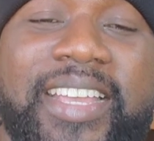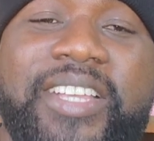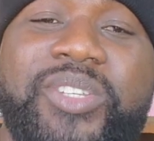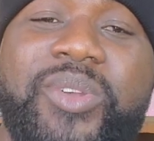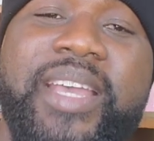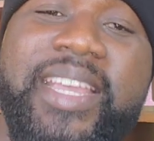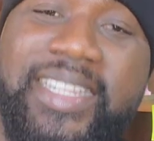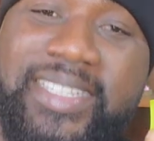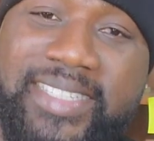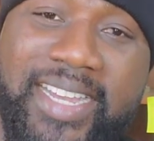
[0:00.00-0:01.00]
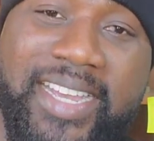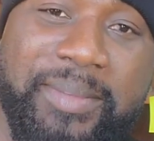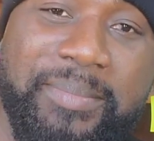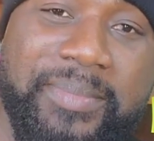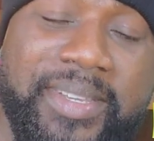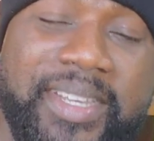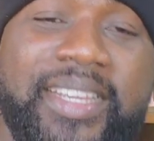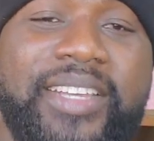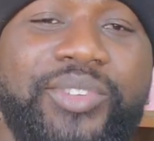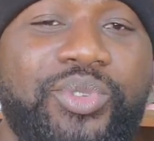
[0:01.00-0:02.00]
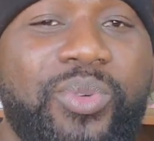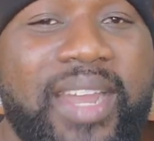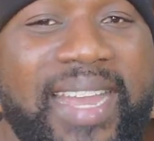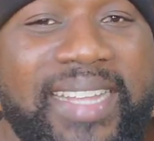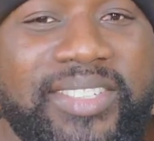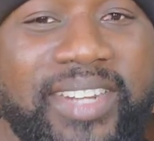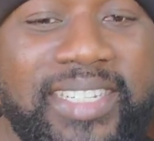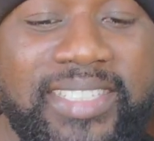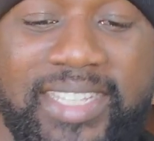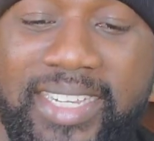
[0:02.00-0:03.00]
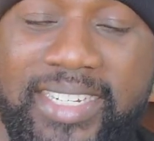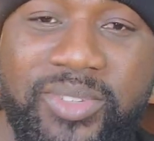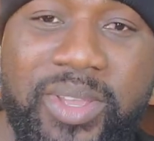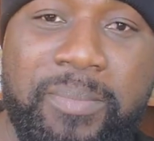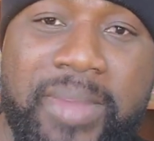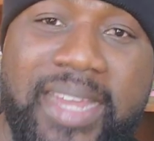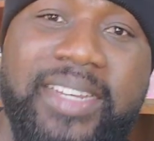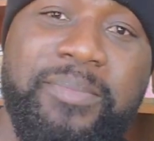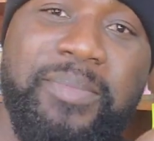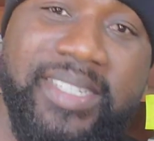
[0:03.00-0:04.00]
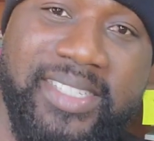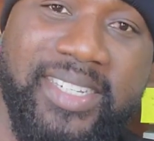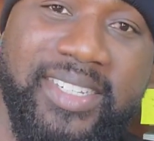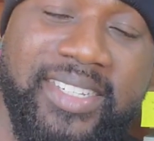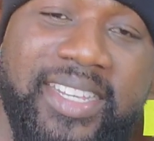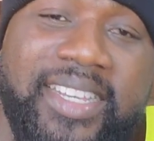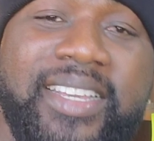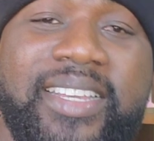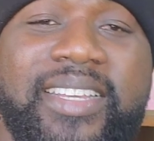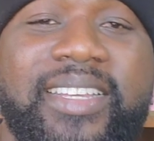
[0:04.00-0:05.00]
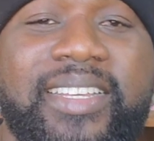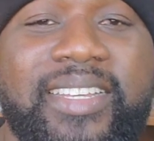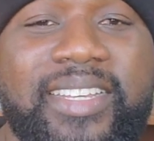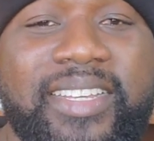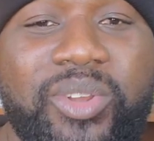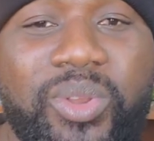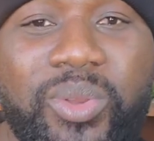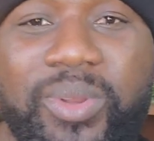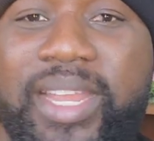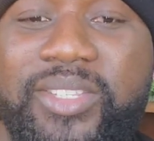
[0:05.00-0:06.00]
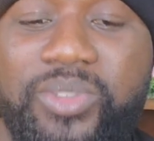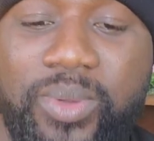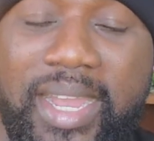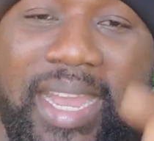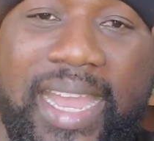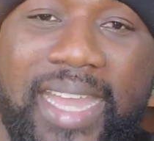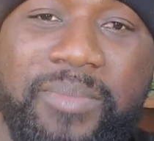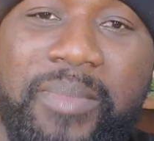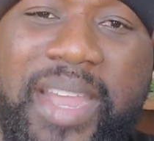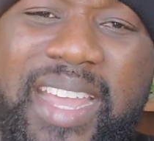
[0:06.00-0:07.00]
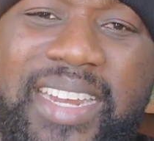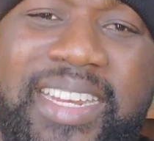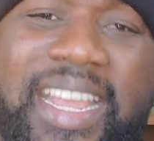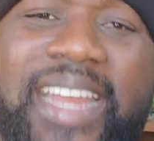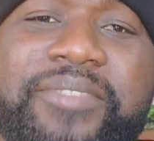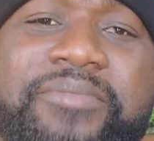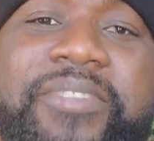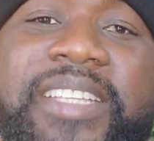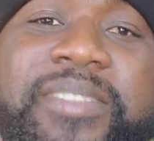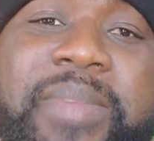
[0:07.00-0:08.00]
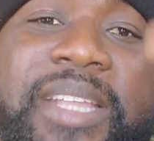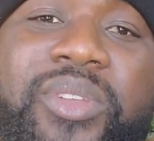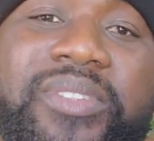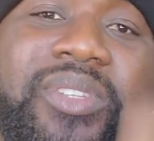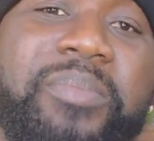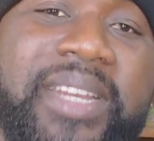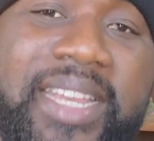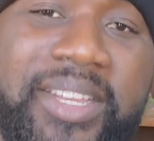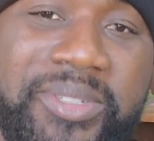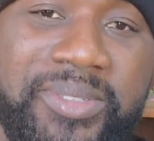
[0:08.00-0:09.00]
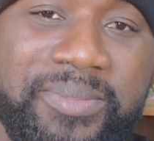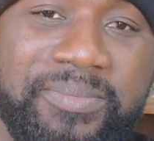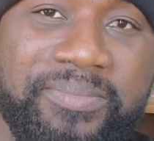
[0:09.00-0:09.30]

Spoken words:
So anytime you are attracted to a married person, know that you are admiring an investment of somebody else.